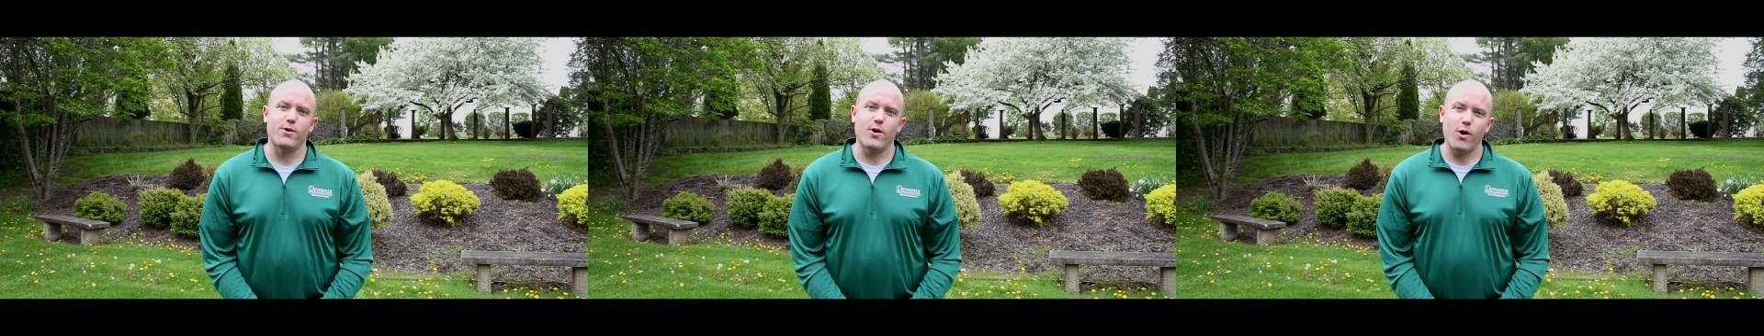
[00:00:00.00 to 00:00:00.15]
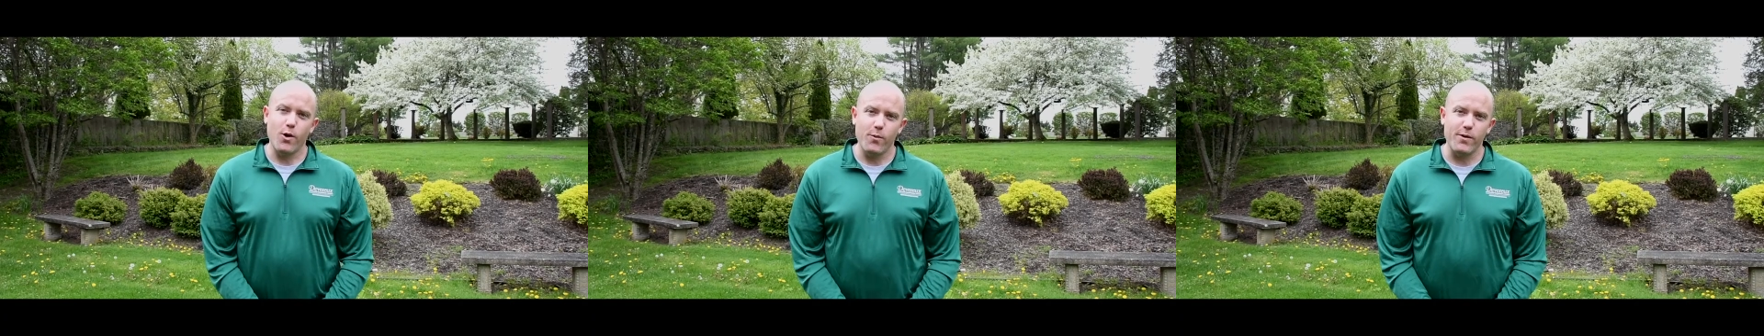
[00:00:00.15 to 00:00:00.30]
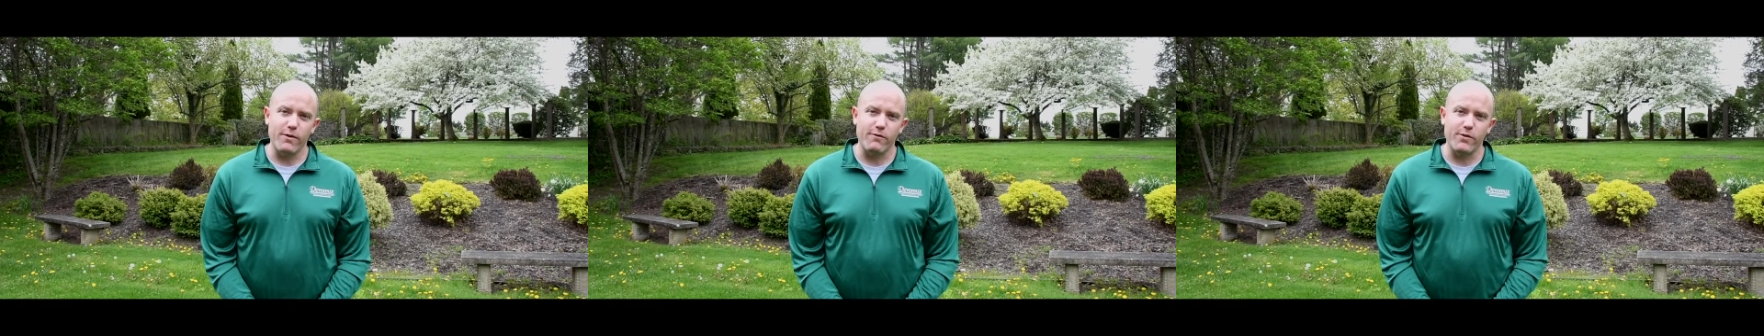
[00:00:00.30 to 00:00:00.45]

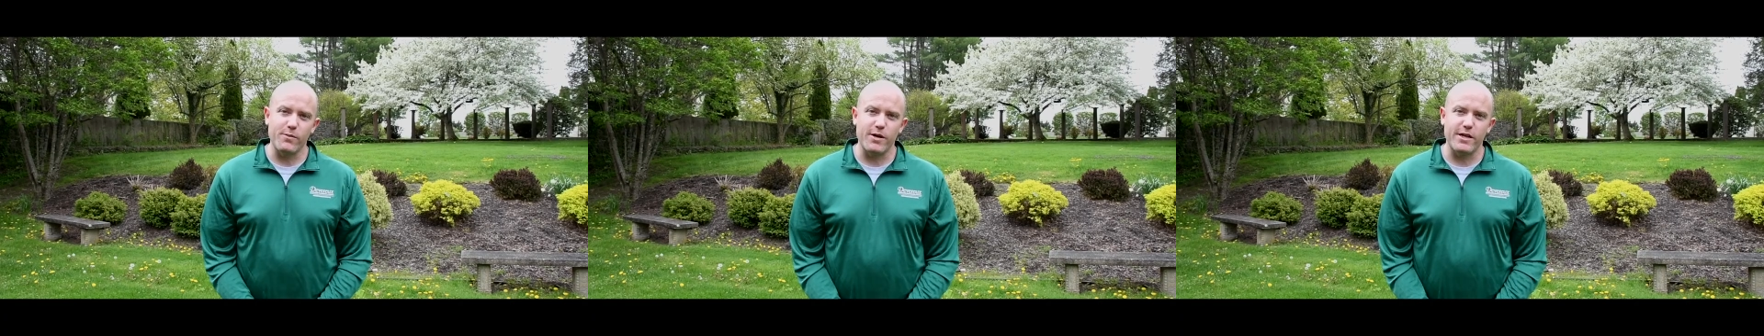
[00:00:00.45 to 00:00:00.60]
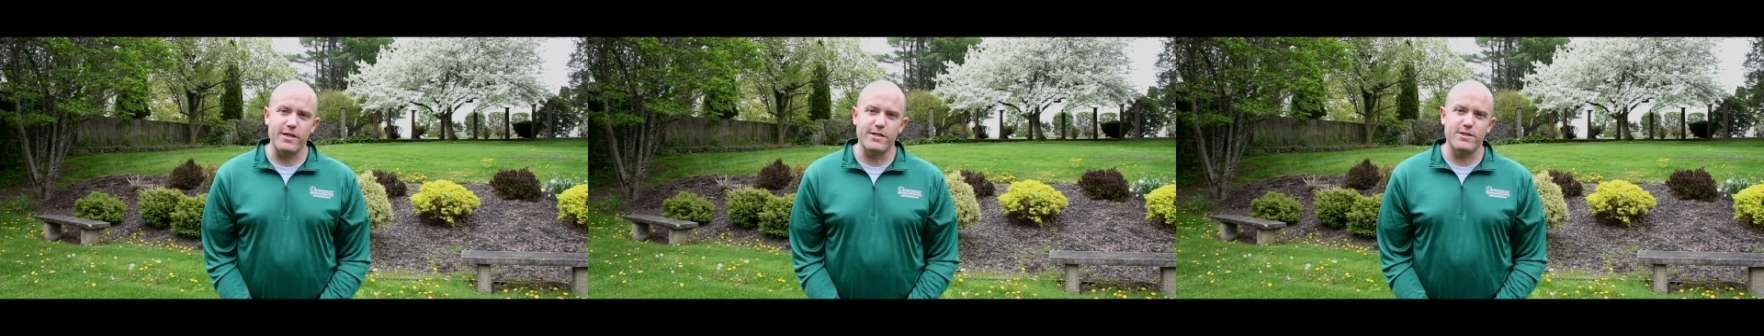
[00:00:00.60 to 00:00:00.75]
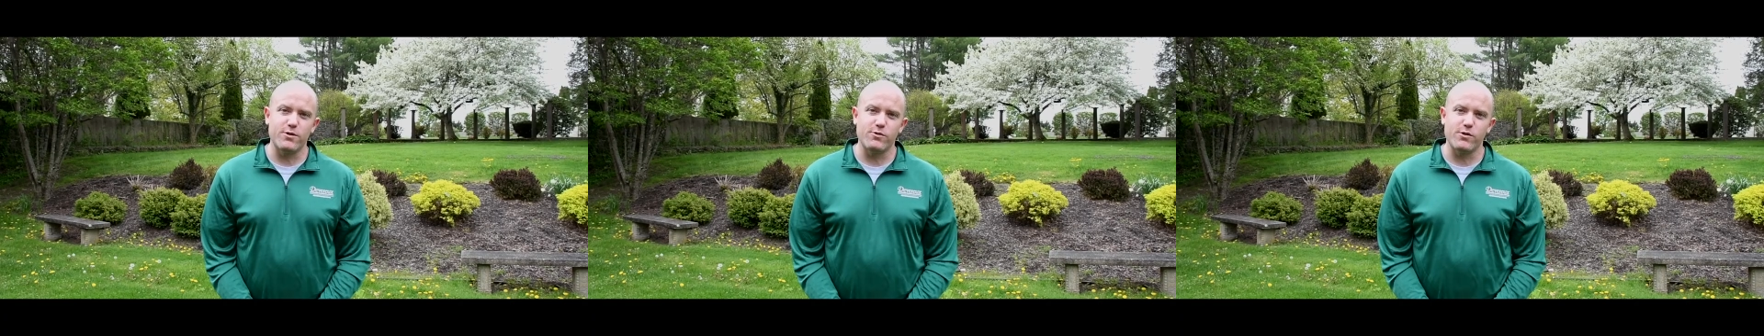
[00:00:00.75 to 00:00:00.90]
Hope
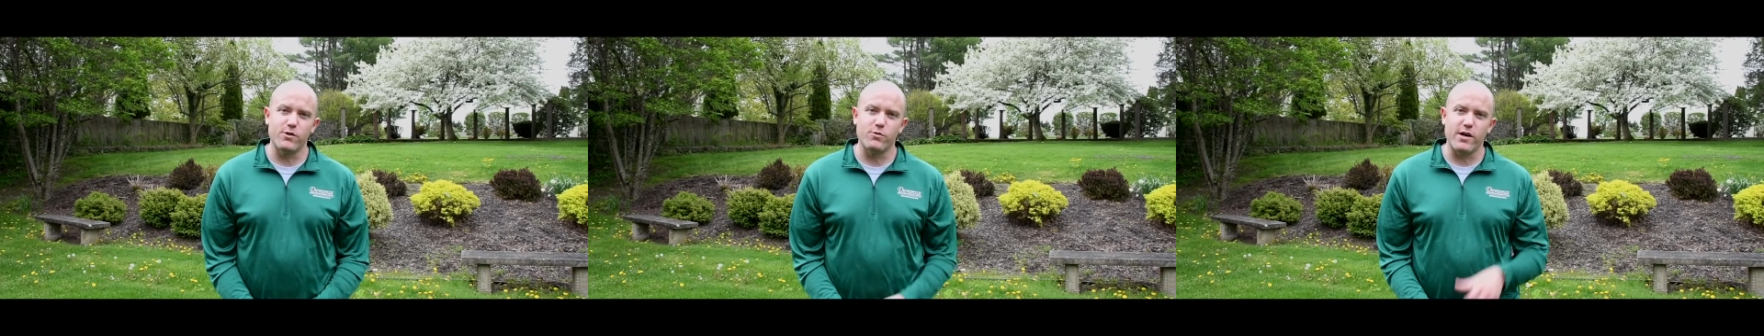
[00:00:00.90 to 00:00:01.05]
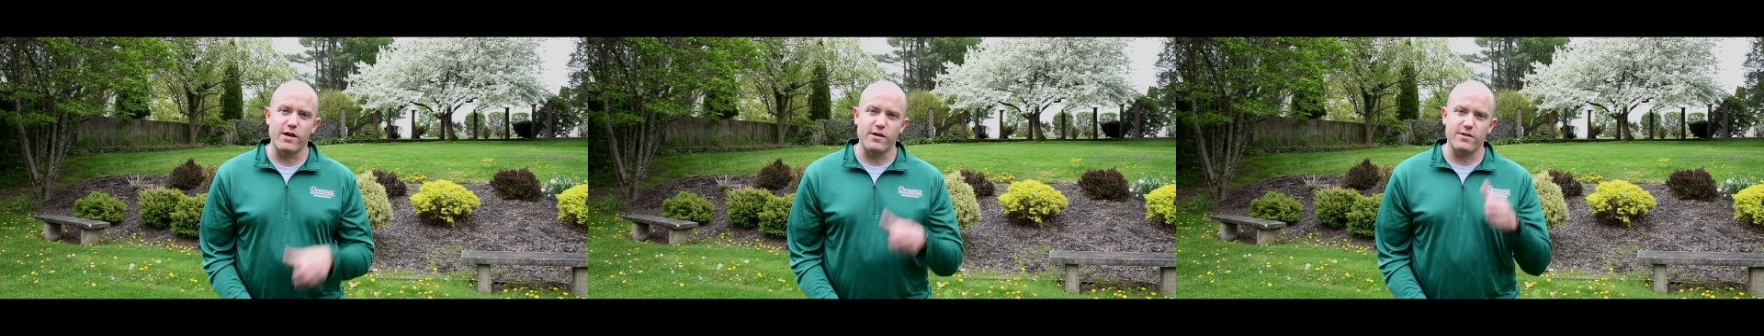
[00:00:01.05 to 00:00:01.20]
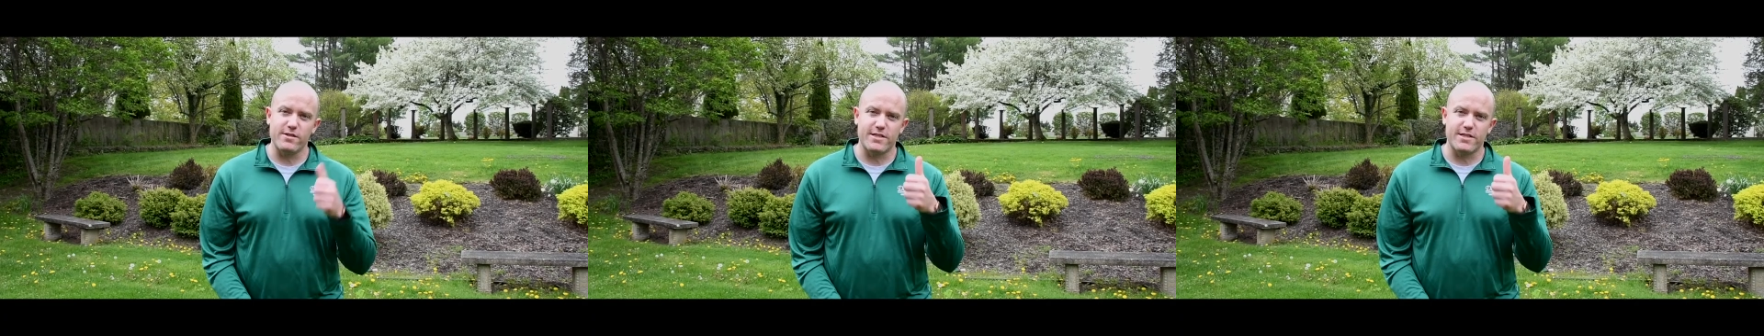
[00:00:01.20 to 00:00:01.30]
everybody's doing well.